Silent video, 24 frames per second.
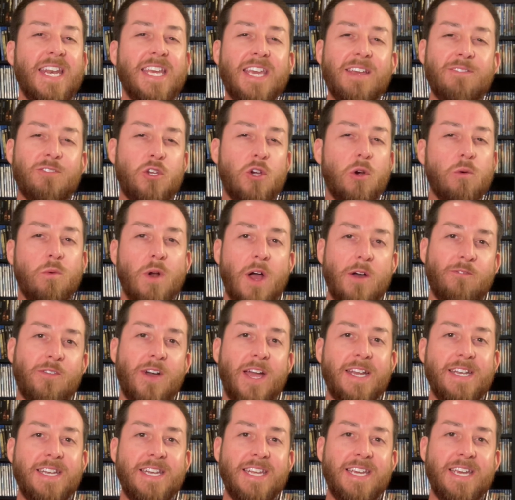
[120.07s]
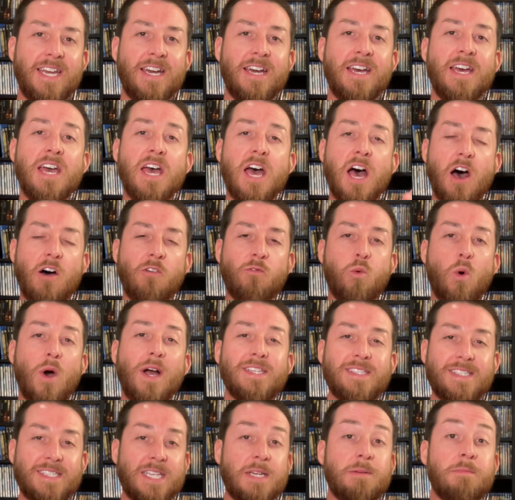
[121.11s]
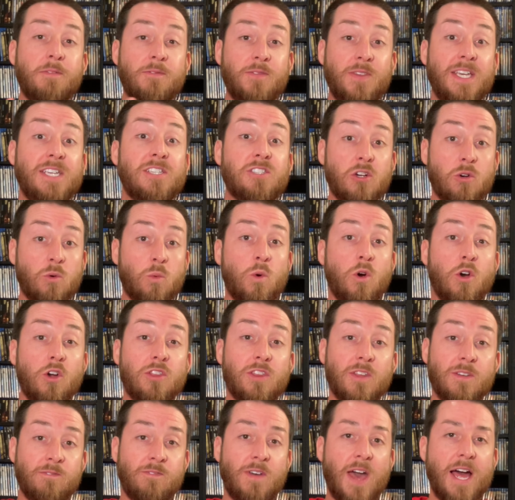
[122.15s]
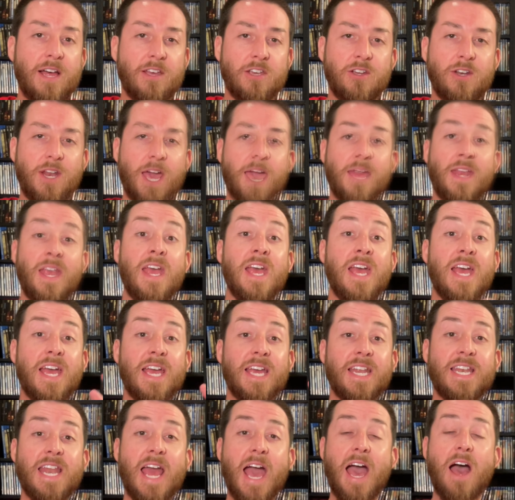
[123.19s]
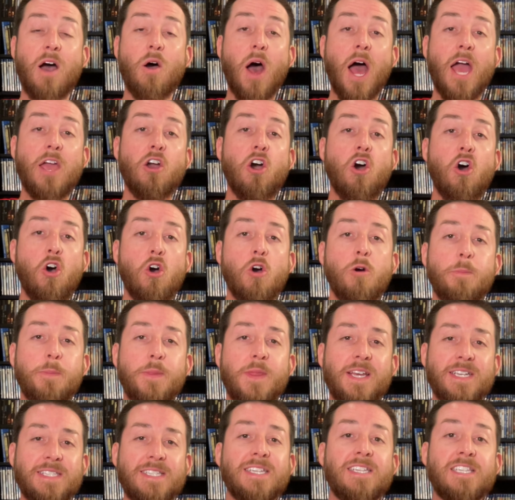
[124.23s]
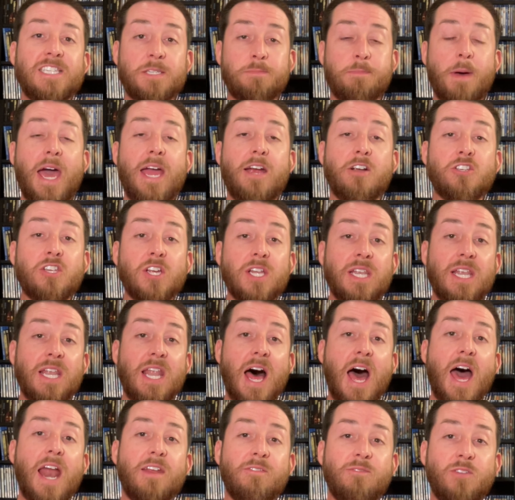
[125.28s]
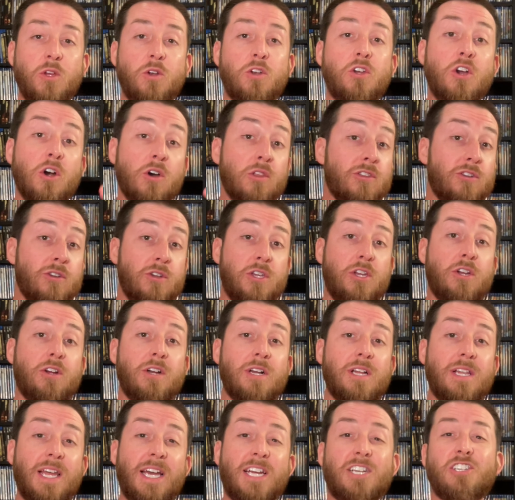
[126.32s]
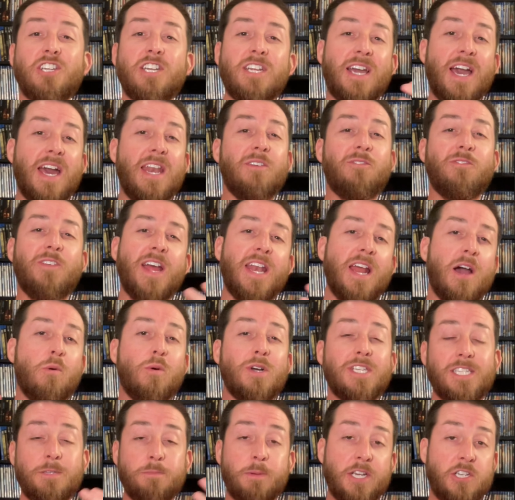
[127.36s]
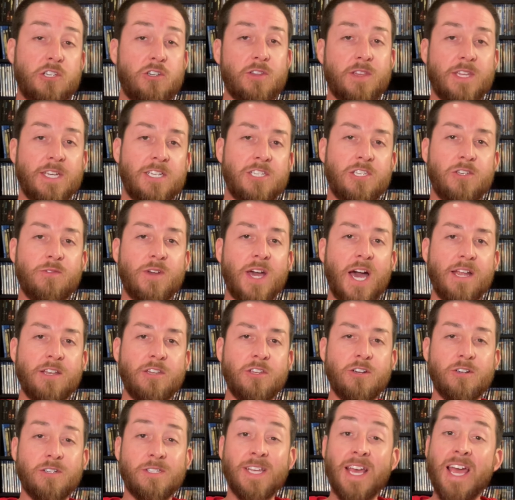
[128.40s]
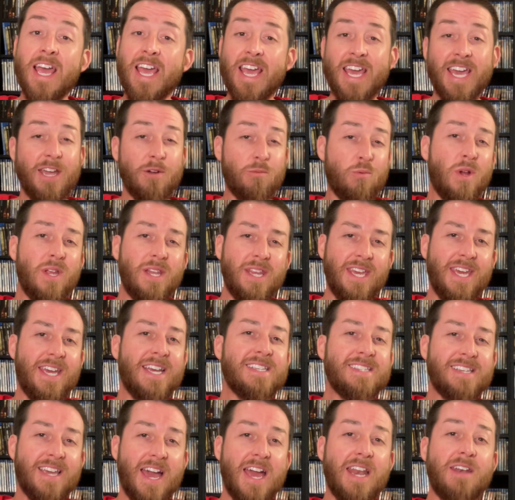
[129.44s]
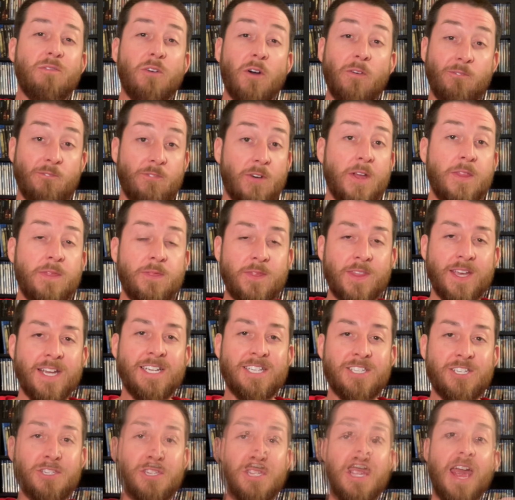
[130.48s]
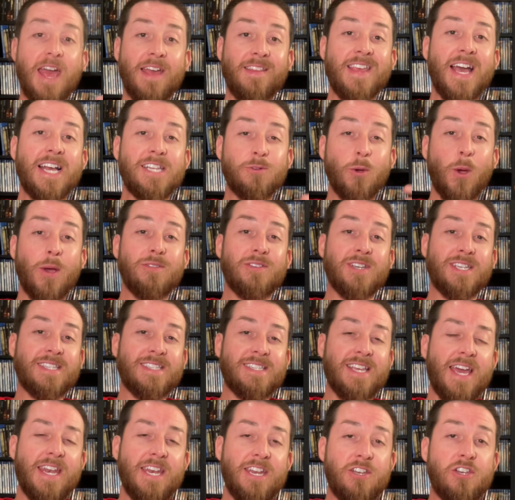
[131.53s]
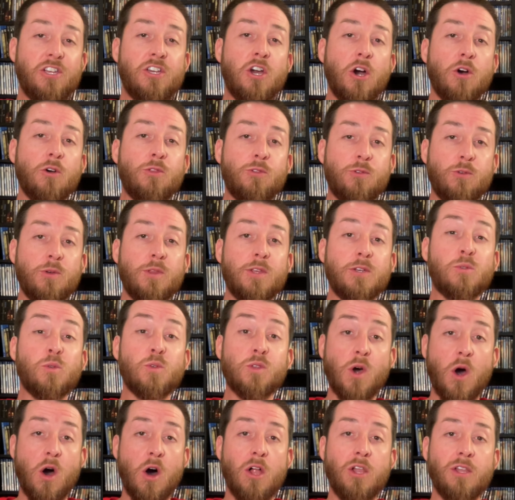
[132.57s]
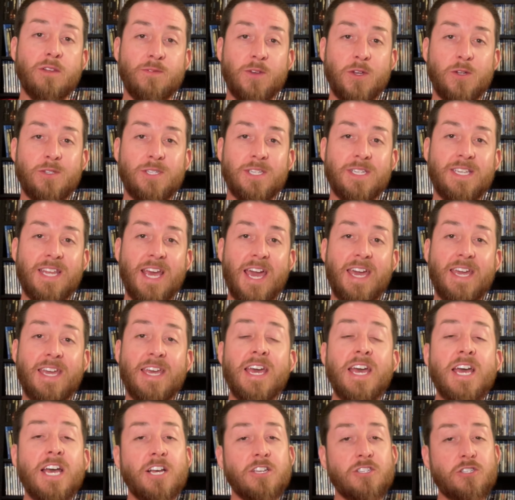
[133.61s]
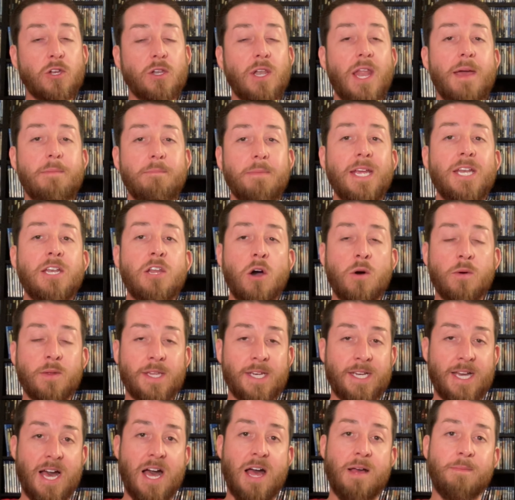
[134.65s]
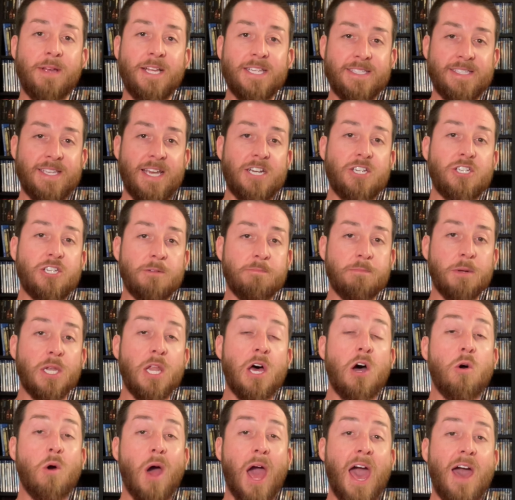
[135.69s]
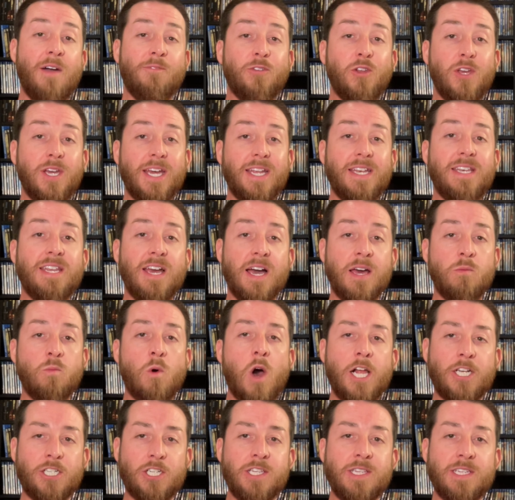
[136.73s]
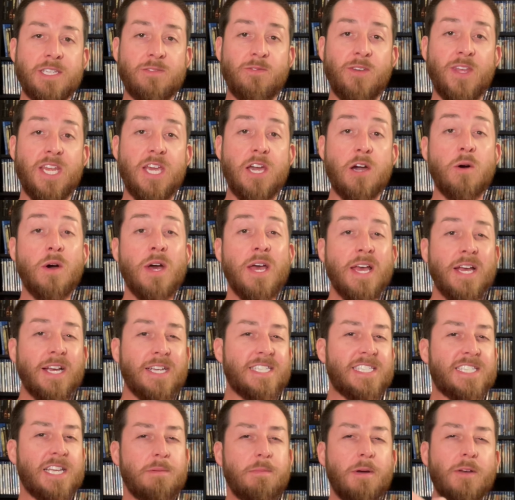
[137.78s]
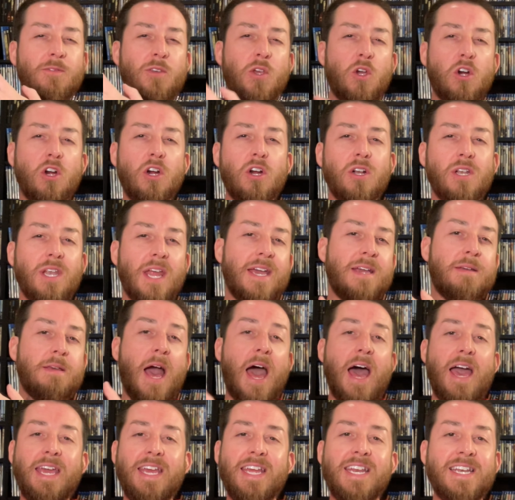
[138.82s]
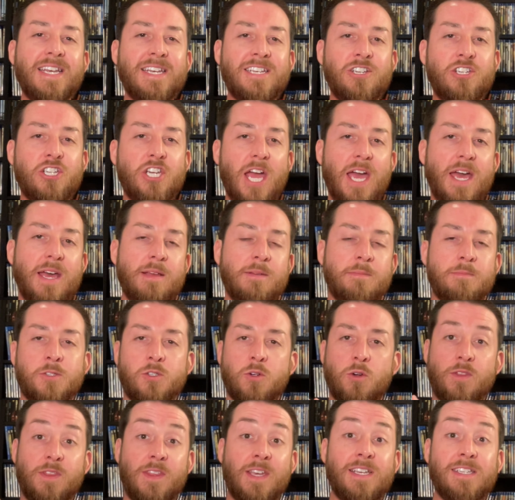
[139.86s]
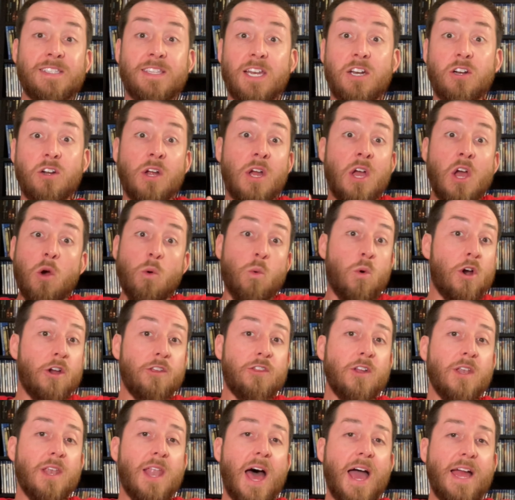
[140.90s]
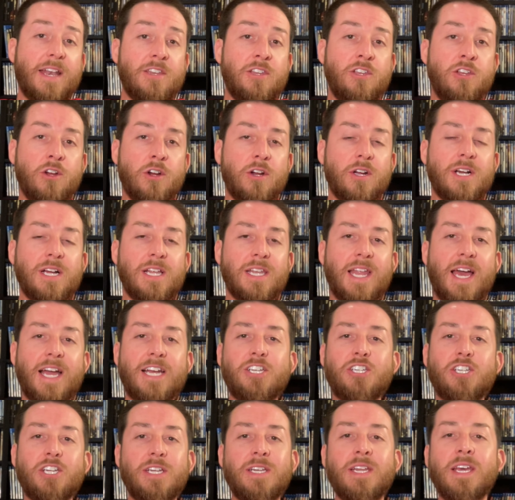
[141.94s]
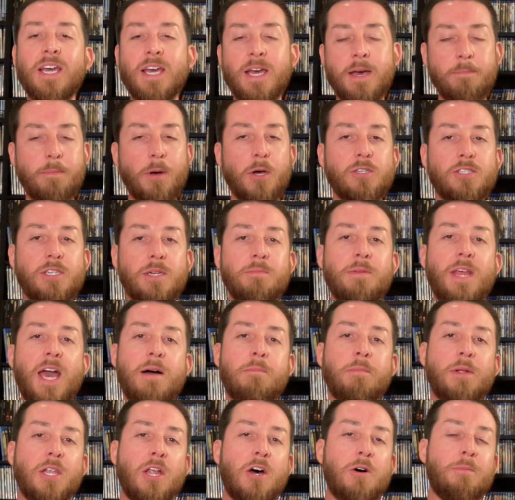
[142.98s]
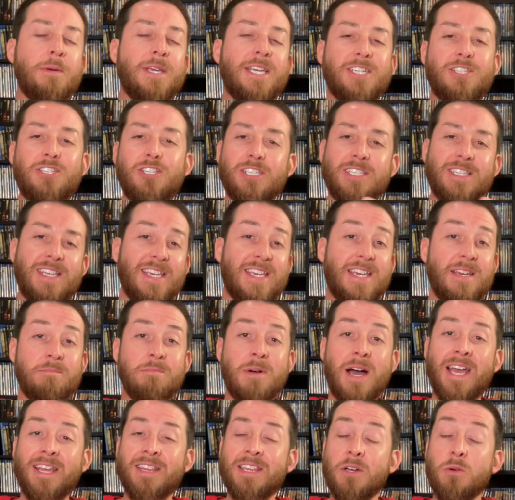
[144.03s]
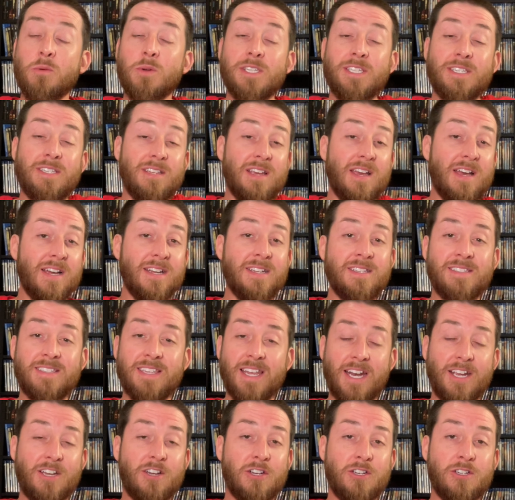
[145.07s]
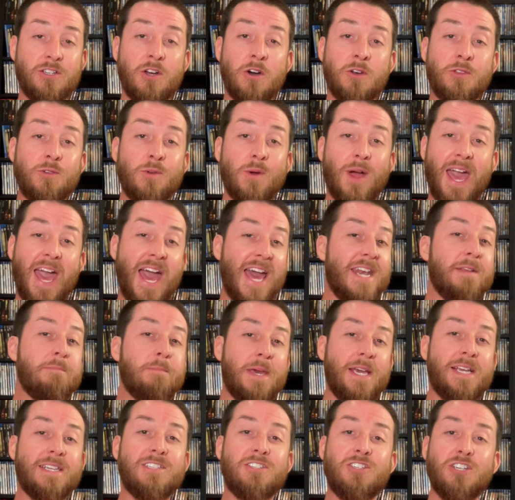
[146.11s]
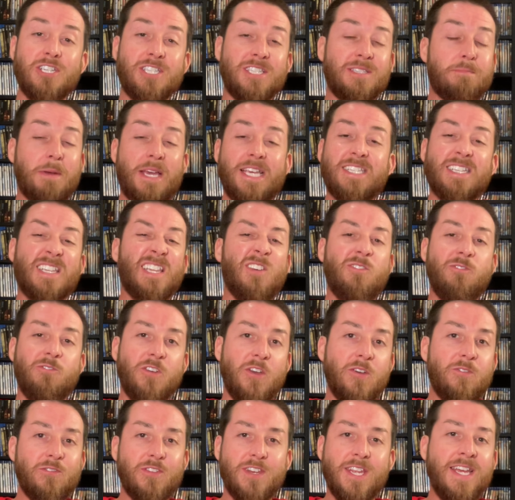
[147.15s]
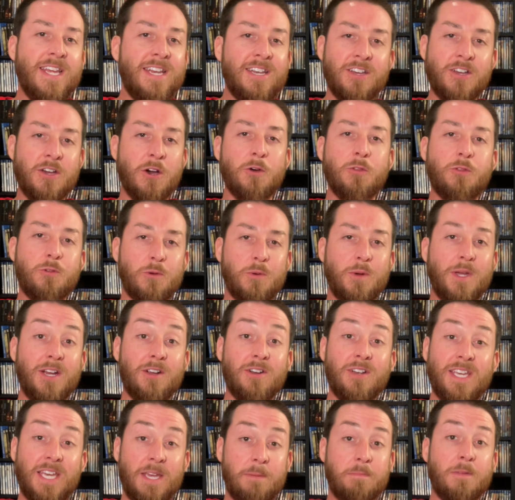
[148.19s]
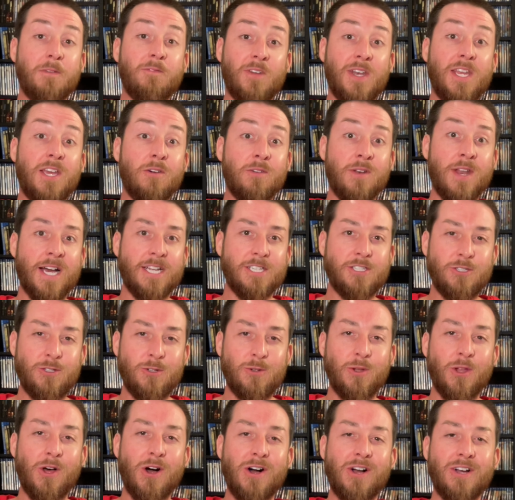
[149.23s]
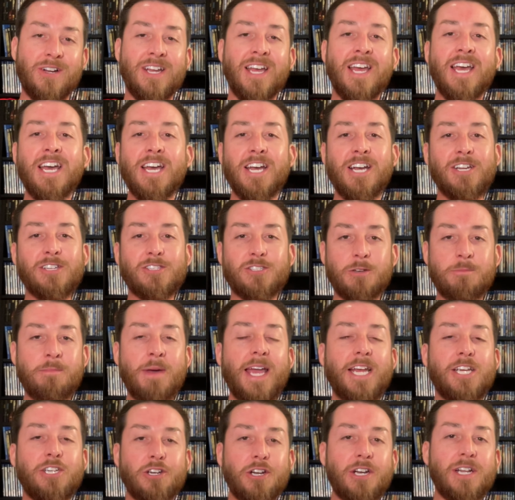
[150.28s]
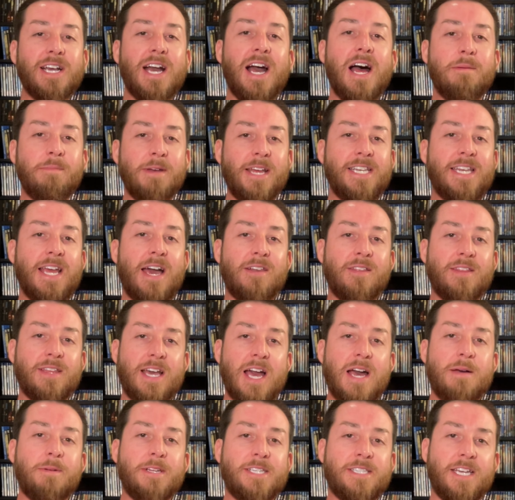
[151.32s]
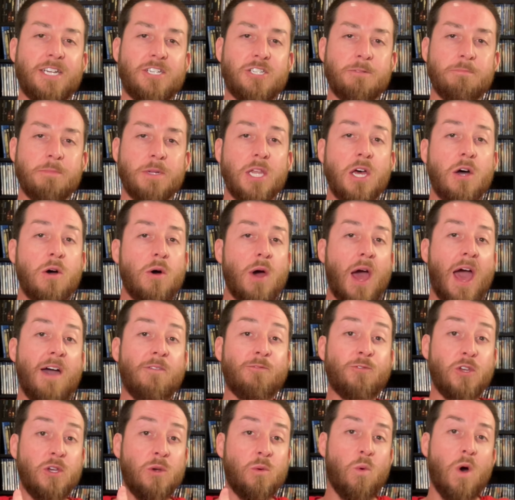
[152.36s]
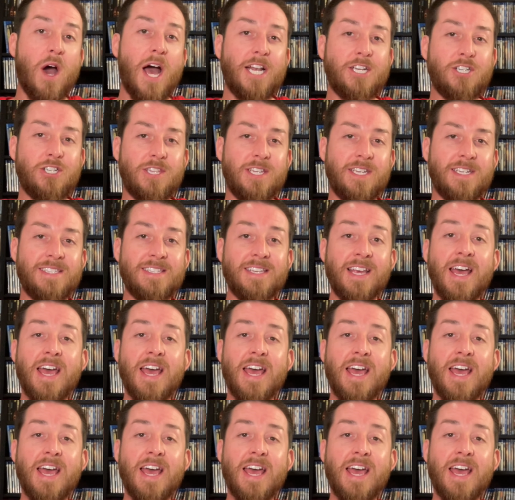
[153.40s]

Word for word: of gives you a rough idea of what some of these are worth and valued at. Now, I hope this inspires a lot of you to go through your collection and kind of find out what special things you've got in yours. It really is kind of a fun thing to do. And that's why I was excited to go through this with all of you today. So let me know in the comment section below, after you get done watching this video, some of your like hidden gems or things that are worth a lot in your collection post them down below because just like in mine, there was tons that I couldn't go through. I had to pick just basically 15 to go through here to keep the video not too long. So make sure to comment down in the comment section below after you watch this